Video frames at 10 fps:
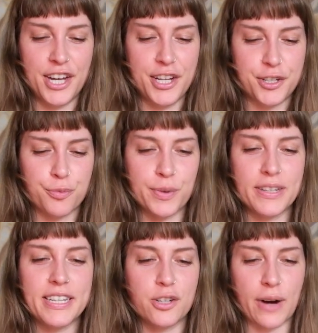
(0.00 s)
you're
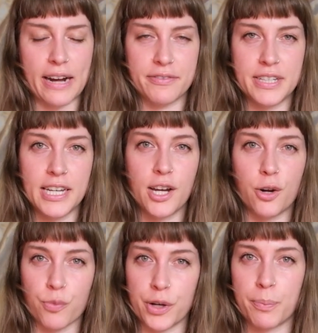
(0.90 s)
really crafting a
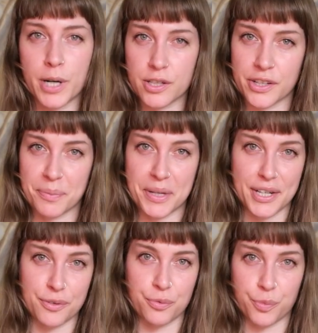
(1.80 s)
real person
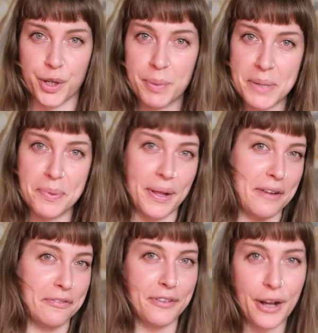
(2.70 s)
because real people have
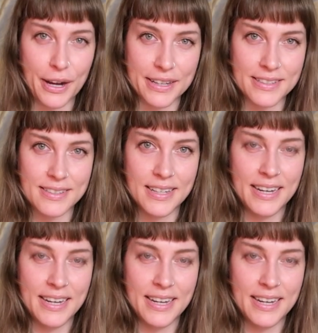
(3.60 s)
flaws,